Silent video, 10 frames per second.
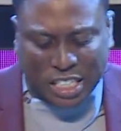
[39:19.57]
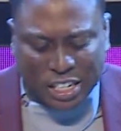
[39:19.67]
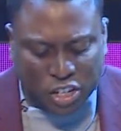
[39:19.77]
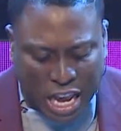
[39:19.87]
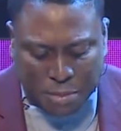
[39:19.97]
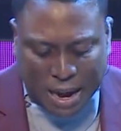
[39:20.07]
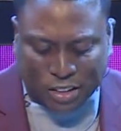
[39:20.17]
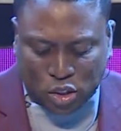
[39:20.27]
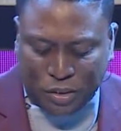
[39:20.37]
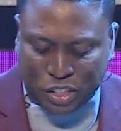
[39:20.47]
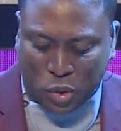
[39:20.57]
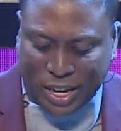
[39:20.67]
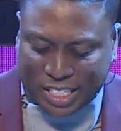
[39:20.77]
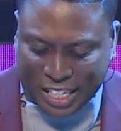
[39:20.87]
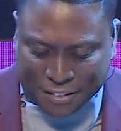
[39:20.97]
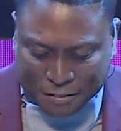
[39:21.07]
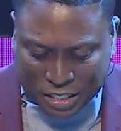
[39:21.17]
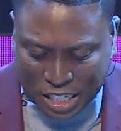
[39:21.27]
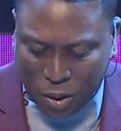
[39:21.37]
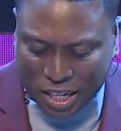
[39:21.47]
See Nehemiah 2 verse 20.
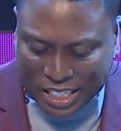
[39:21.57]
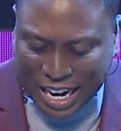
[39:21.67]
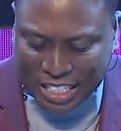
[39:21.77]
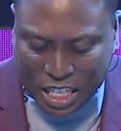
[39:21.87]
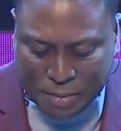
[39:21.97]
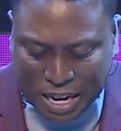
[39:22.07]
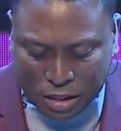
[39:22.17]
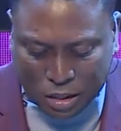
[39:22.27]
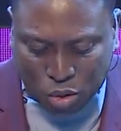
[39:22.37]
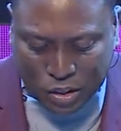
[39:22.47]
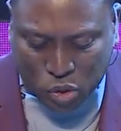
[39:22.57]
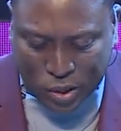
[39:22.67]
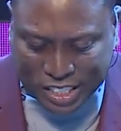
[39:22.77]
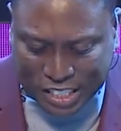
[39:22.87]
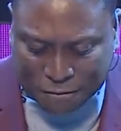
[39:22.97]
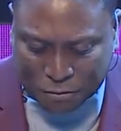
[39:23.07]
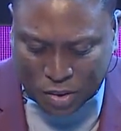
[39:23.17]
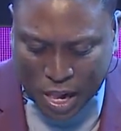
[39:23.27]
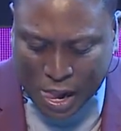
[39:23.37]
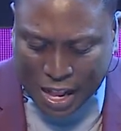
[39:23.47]
See what it says in Nehemiah 2 verse 20.
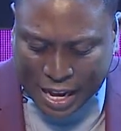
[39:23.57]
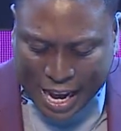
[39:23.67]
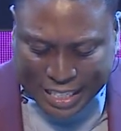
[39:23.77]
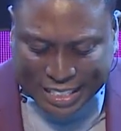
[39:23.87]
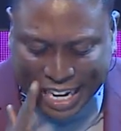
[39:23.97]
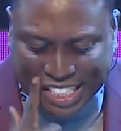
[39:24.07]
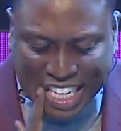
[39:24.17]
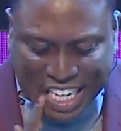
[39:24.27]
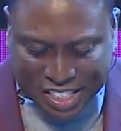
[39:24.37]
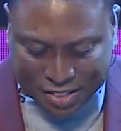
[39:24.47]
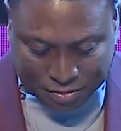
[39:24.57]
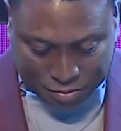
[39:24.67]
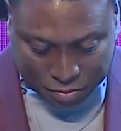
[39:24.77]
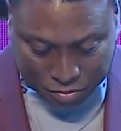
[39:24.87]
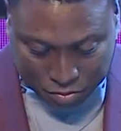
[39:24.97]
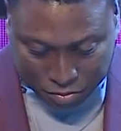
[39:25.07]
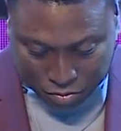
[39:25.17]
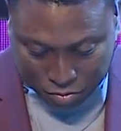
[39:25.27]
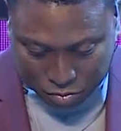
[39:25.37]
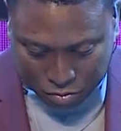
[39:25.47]
It says this.
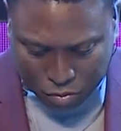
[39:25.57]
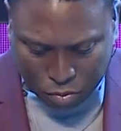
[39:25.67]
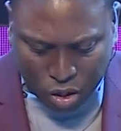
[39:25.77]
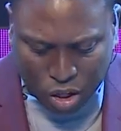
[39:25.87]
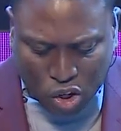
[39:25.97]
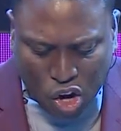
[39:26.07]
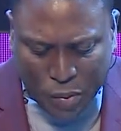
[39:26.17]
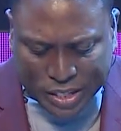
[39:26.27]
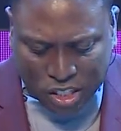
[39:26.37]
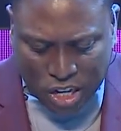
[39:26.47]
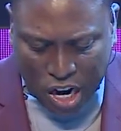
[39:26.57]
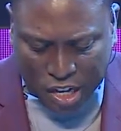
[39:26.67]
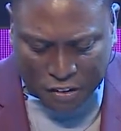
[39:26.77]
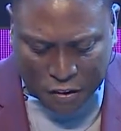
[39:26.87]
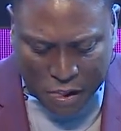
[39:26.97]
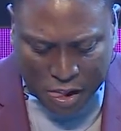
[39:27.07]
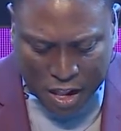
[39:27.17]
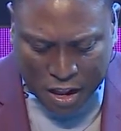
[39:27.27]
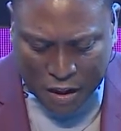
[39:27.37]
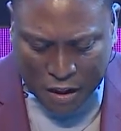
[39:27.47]
Glory to God.
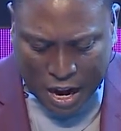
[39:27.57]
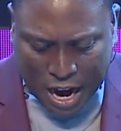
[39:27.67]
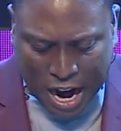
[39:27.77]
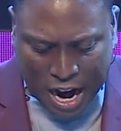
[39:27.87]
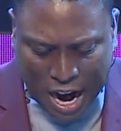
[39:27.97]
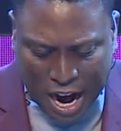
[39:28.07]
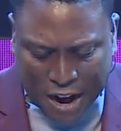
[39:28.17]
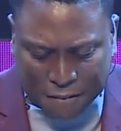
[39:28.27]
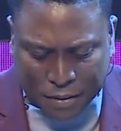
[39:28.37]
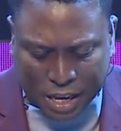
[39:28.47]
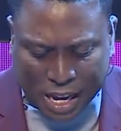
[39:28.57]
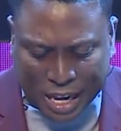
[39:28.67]
Aha.